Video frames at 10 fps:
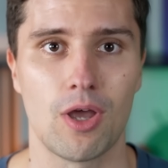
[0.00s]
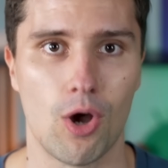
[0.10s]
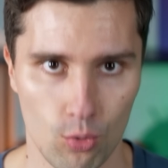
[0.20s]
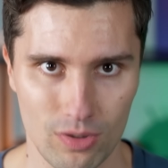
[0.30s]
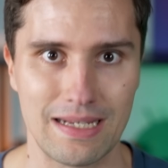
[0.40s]

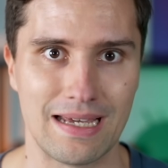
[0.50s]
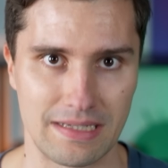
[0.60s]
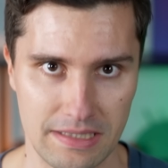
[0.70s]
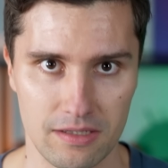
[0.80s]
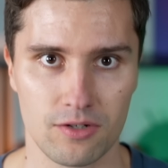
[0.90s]
only
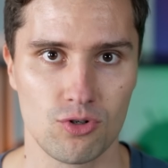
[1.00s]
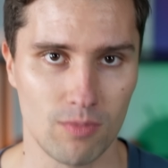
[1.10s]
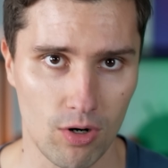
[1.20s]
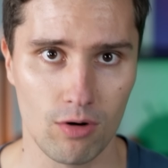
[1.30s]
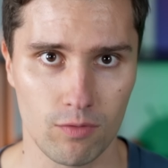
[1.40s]
until
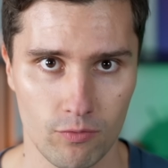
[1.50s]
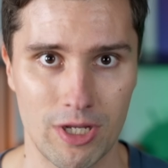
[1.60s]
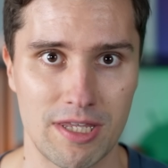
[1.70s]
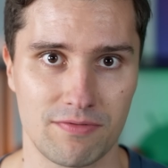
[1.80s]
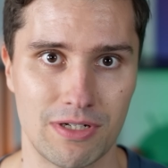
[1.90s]
tomorrow from
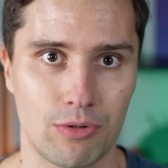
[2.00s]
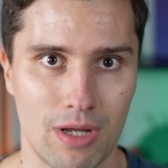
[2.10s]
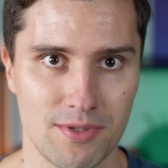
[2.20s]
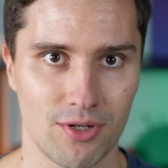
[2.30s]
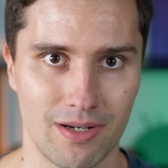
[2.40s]
when this video
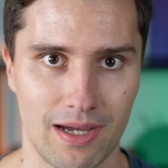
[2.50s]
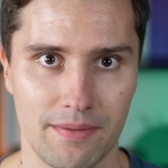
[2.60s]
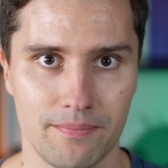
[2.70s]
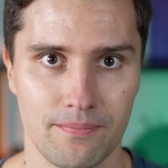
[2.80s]
comes online.